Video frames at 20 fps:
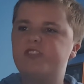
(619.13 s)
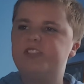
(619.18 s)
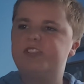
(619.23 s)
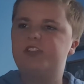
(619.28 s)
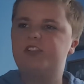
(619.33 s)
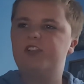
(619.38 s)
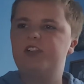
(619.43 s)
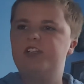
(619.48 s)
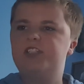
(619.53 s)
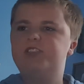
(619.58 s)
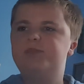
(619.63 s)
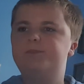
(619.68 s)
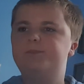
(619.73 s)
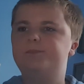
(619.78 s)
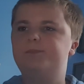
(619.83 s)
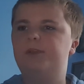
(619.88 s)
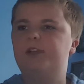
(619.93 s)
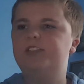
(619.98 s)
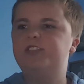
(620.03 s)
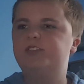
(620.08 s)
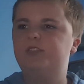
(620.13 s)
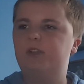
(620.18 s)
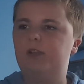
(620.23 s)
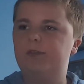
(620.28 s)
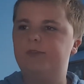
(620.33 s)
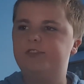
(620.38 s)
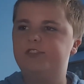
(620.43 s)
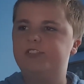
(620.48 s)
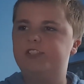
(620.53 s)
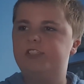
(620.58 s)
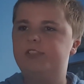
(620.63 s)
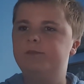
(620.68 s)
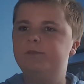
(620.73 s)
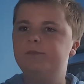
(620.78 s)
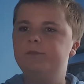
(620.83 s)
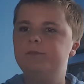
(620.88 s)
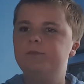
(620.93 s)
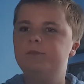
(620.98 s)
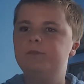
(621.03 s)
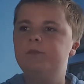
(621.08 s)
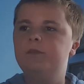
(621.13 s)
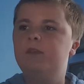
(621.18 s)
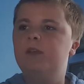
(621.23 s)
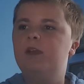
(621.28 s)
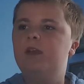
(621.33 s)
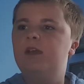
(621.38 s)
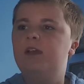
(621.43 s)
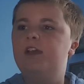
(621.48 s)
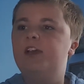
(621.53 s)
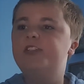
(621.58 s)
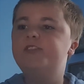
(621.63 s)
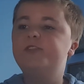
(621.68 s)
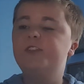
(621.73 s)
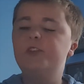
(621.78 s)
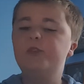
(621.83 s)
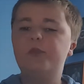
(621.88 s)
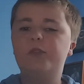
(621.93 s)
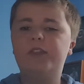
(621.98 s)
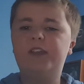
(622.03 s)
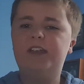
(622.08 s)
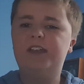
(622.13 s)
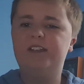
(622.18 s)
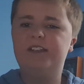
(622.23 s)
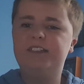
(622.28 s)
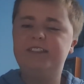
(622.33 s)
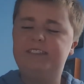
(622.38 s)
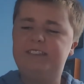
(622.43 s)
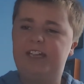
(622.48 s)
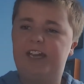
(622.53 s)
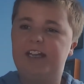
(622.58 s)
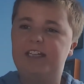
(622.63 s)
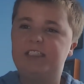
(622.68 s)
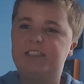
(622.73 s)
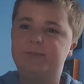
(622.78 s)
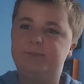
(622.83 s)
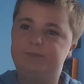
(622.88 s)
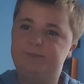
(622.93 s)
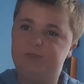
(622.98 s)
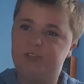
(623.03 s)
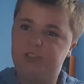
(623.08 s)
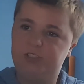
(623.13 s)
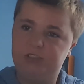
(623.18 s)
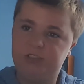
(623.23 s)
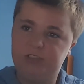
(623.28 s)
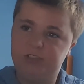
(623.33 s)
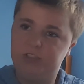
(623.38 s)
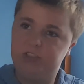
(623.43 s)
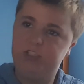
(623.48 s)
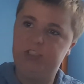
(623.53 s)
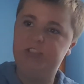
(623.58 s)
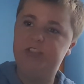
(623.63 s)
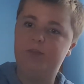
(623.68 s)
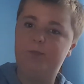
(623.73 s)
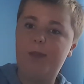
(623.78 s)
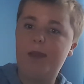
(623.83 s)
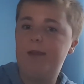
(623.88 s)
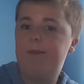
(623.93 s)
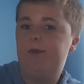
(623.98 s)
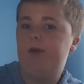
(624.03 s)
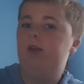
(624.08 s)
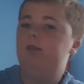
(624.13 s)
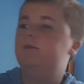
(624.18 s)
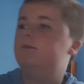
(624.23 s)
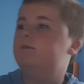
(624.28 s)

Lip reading: cleanest place you'll ever see. It's filled with neatly stacked sheets of paper.